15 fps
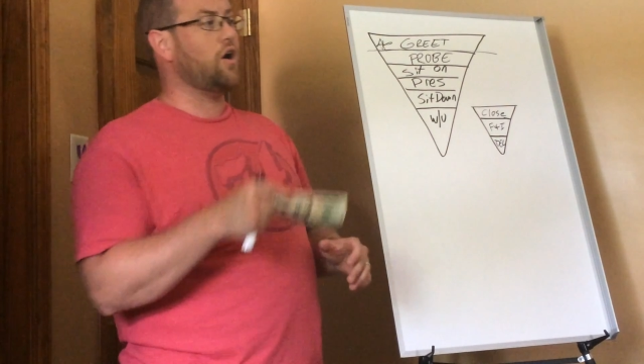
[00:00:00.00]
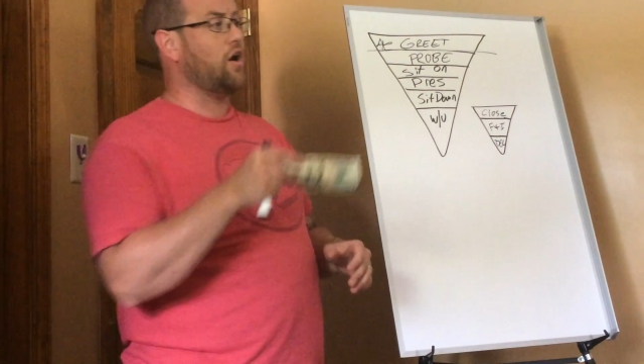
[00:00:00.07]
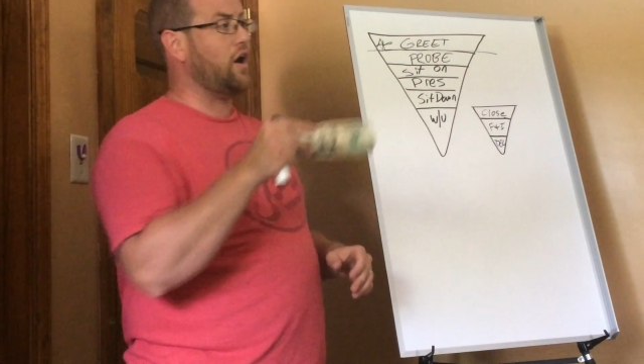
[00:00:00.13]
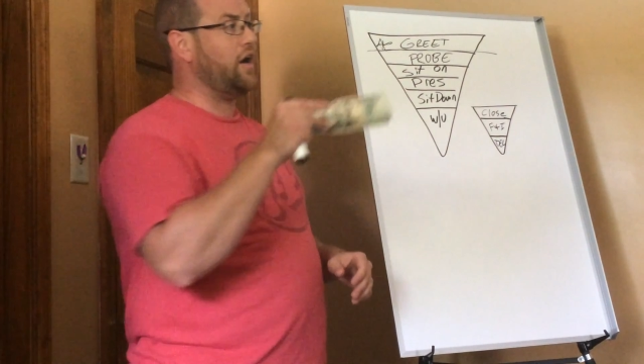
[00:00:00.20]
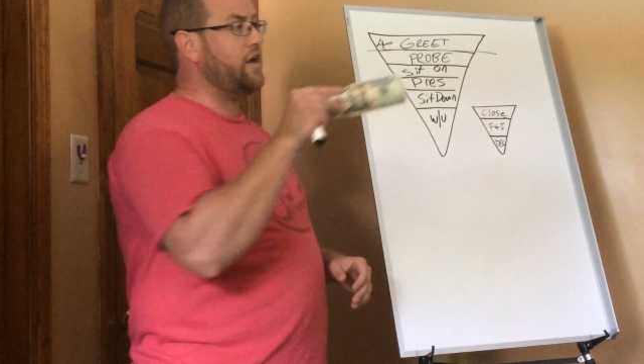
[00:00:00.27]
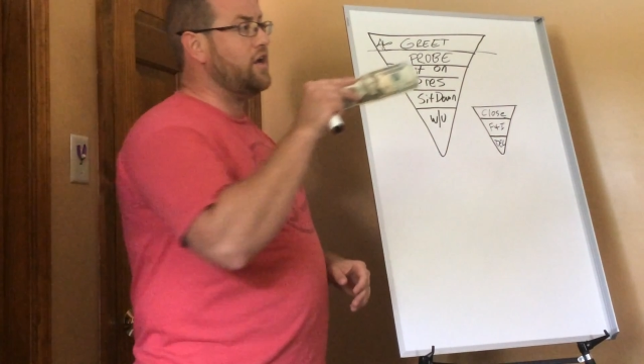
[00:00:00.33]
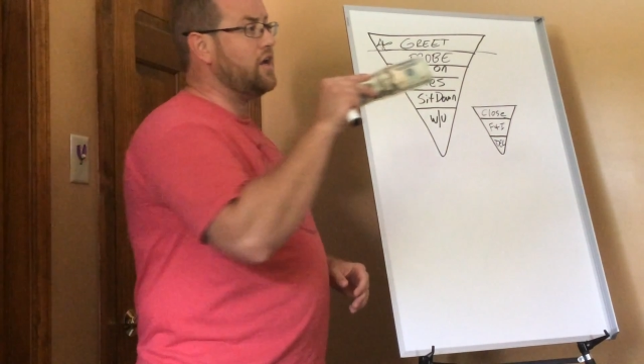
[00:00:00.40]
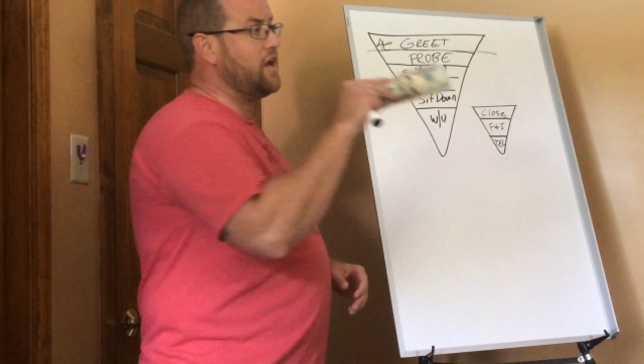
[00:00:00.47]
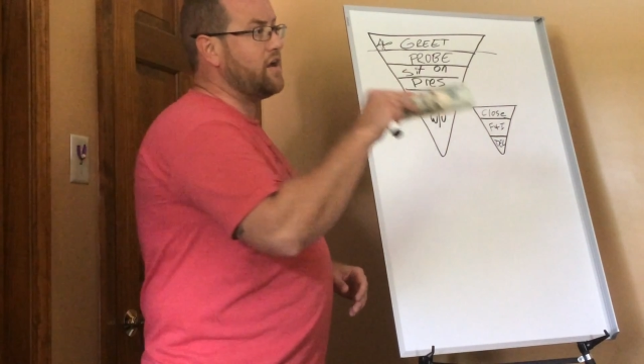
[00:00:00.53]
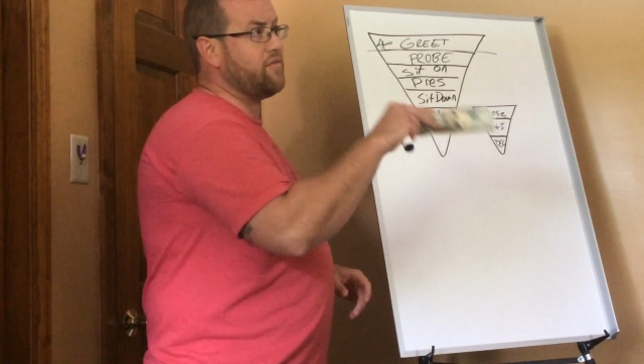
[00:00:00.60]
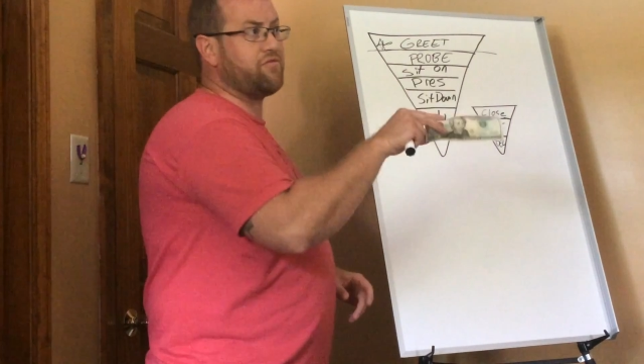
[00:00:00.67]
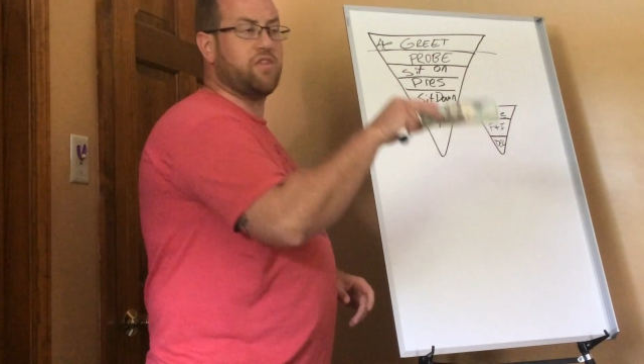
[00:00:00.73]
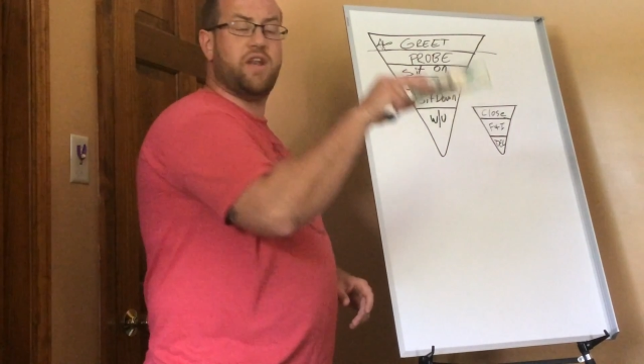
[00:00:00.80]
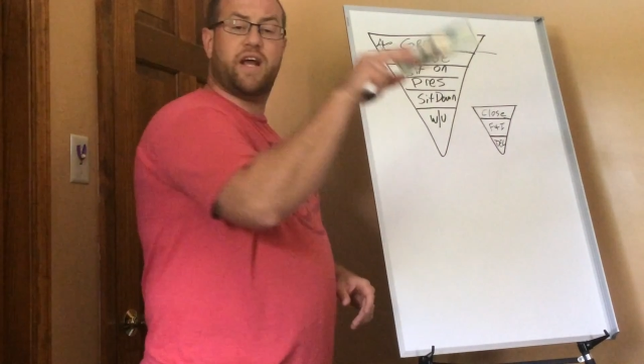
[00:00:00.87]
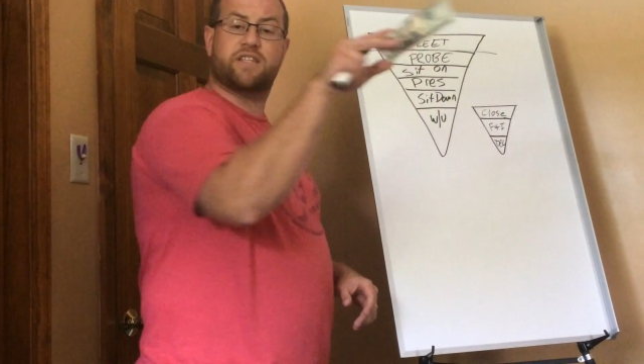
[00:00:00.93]
All right?
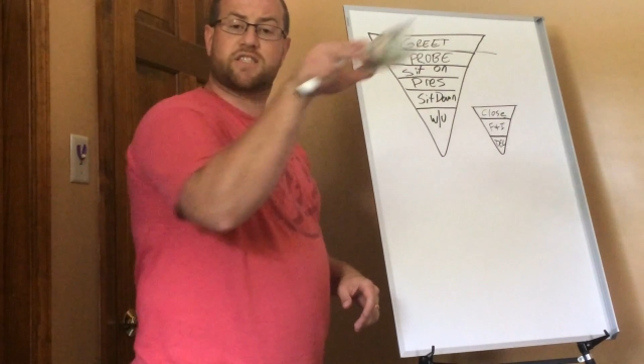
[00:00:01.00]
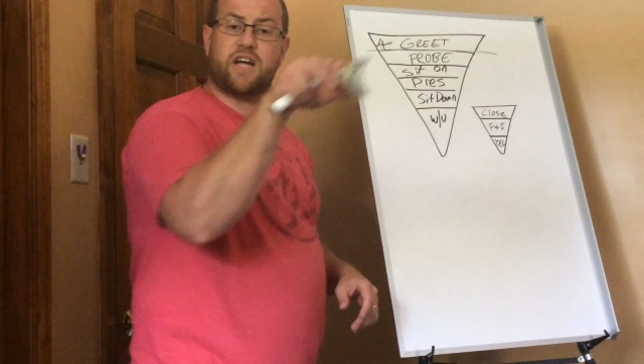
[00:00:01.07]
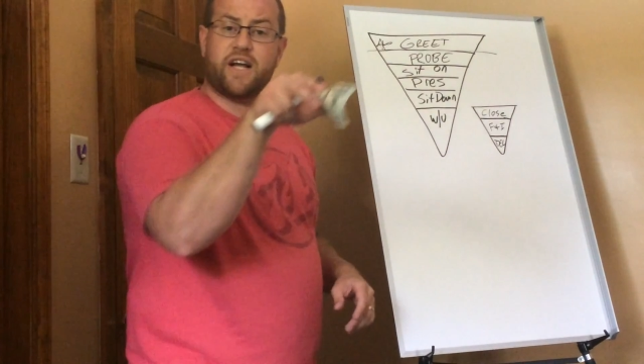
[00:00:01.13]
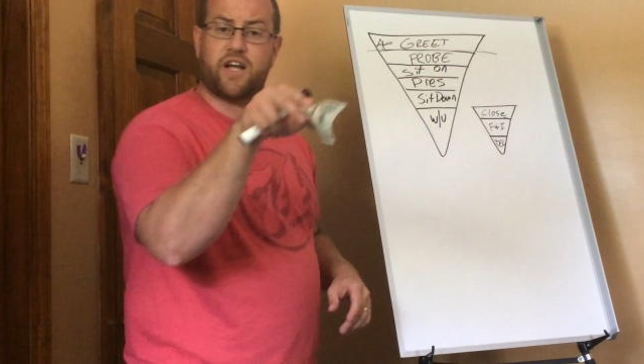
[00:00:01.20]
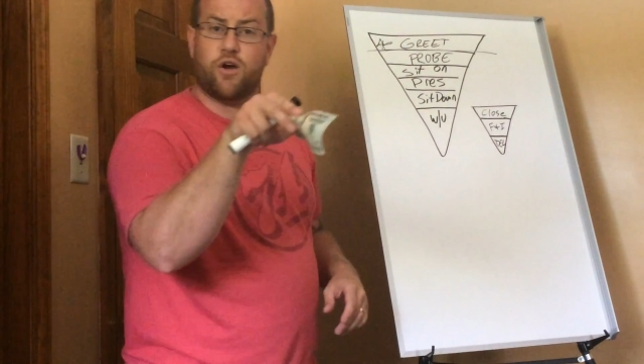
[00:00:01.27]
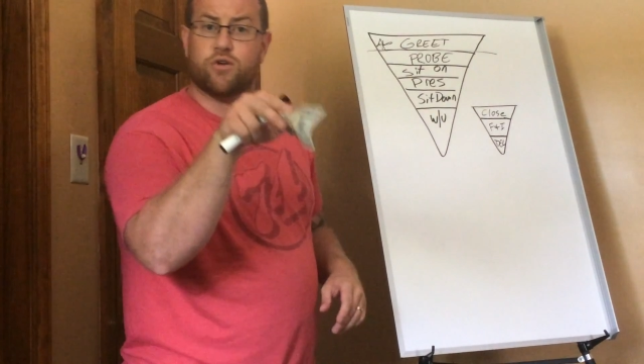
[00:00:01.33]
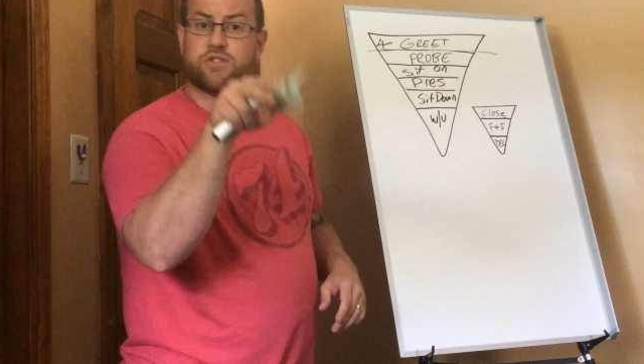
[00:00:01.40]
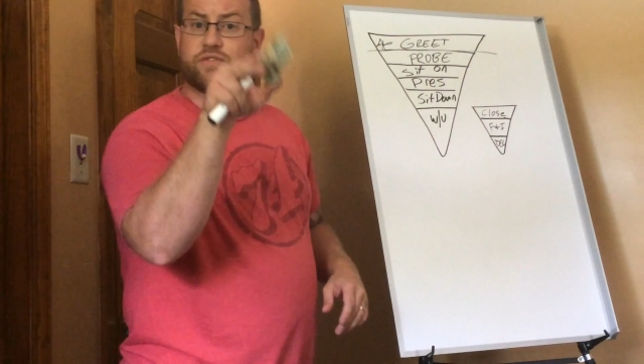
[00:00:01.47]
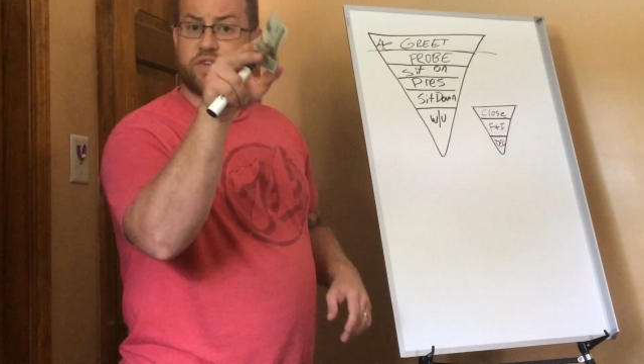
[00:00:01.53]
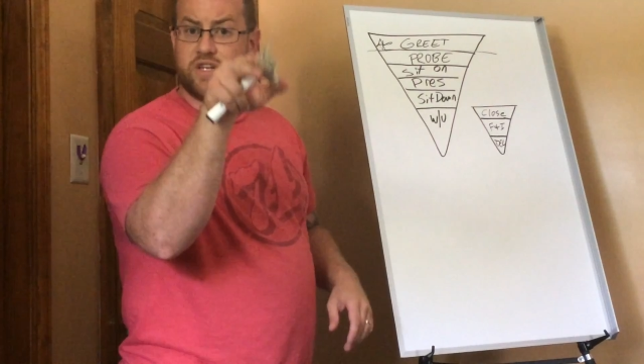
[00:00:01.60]
The next guy goes.